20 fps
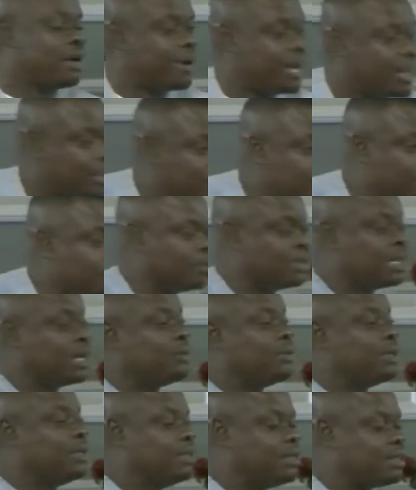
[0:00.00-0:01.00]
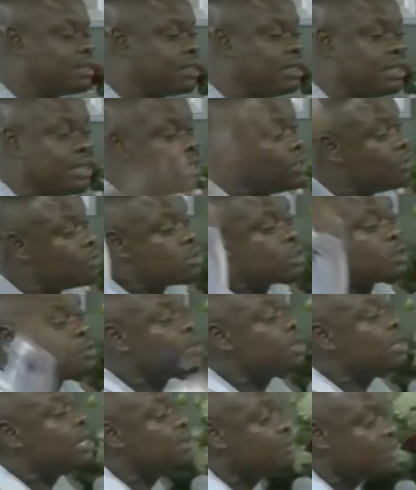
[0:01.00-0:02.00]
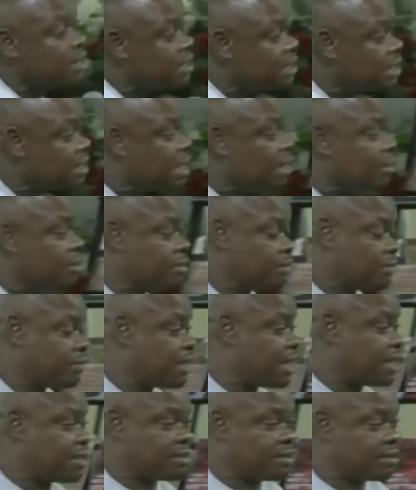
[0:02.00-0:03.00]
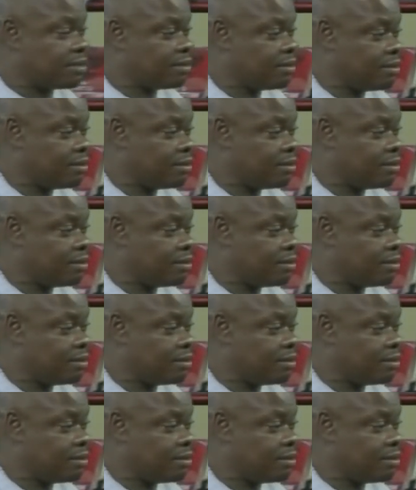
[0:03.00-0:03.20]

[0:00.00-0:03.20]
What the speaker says: are you? Then we eat. He will spill everything out fast.